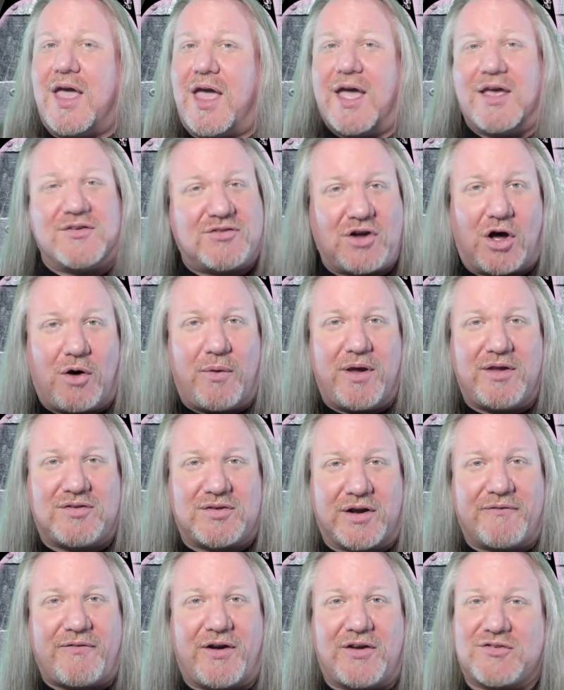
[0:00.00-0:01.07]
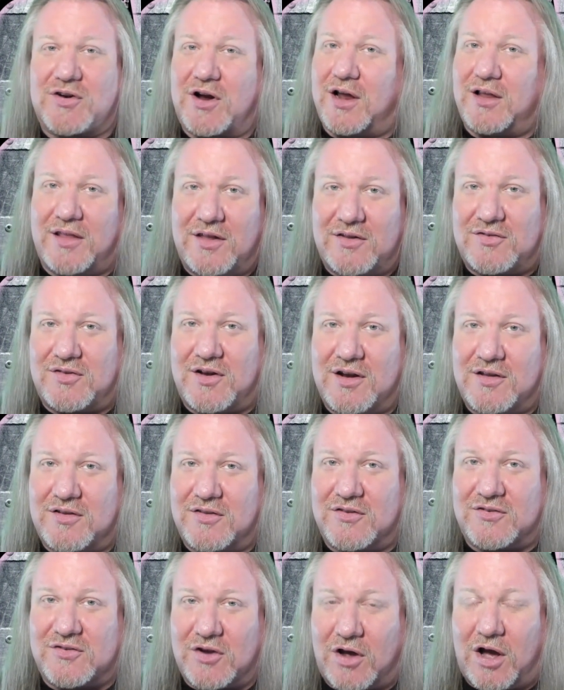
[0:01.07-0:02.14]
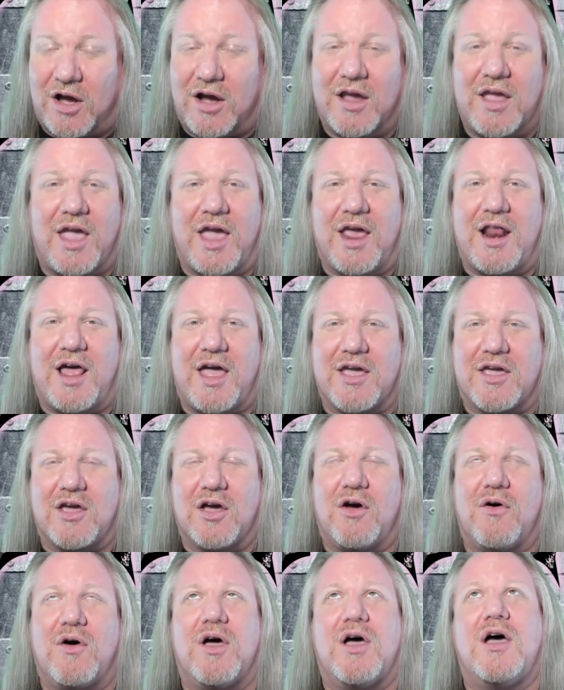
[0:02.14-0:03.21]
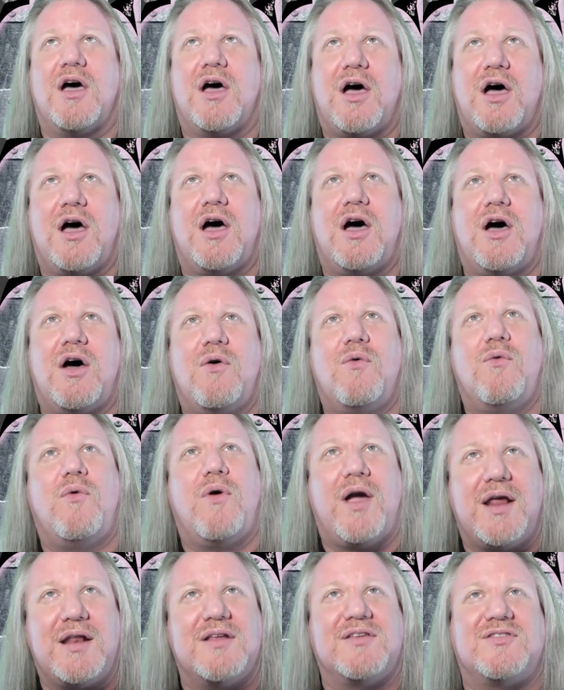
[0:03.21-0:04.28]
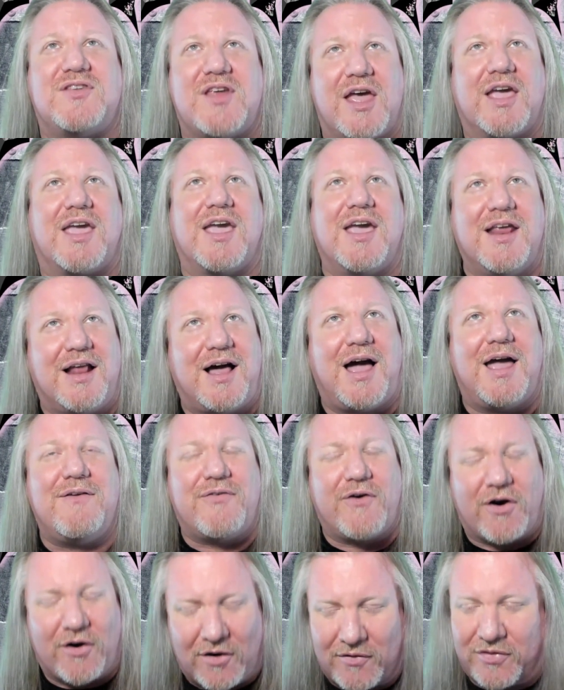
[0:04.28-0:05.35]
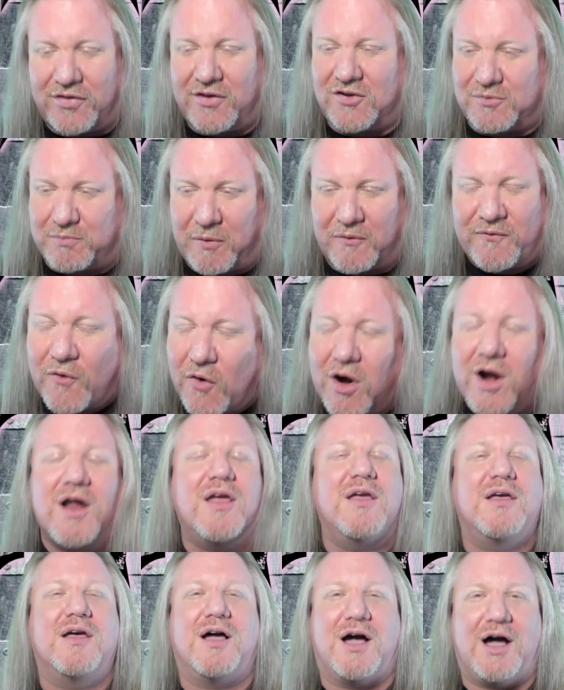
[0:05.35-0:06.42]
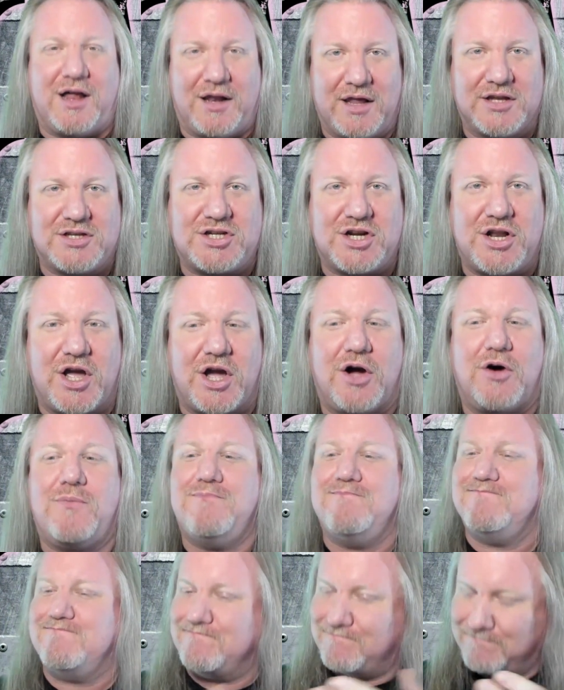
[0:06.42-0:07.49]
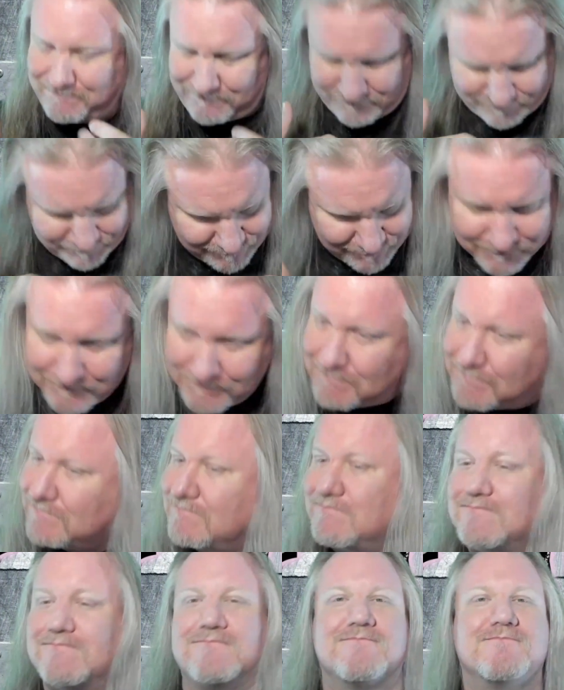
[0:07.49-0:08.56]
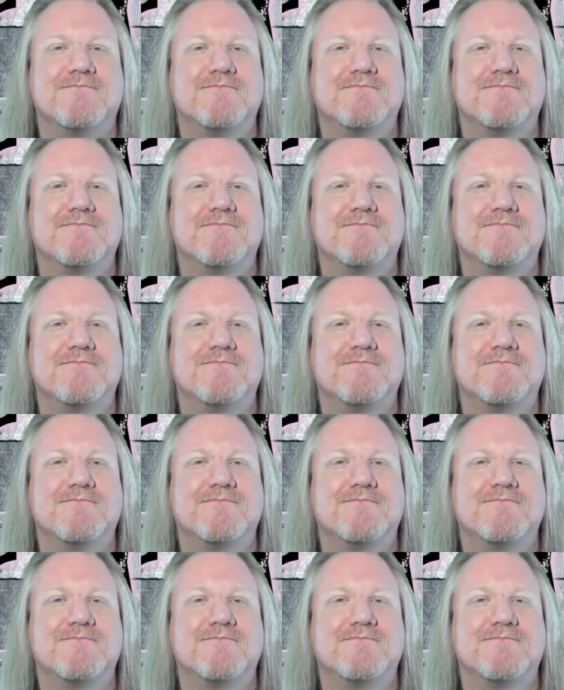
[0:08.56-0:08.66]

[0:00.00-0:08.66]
as always, if I start listening to the song and I go, oh, wait a second, I've heard this before, I'll let you know. That's the truth.